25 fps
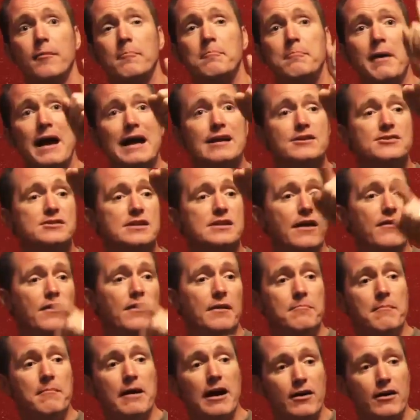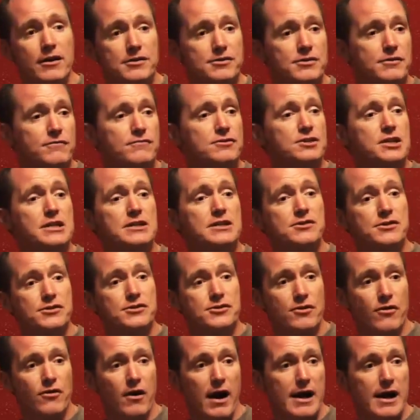based on the merits of
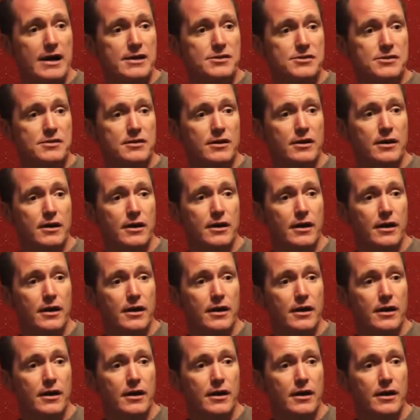Jesus Christ.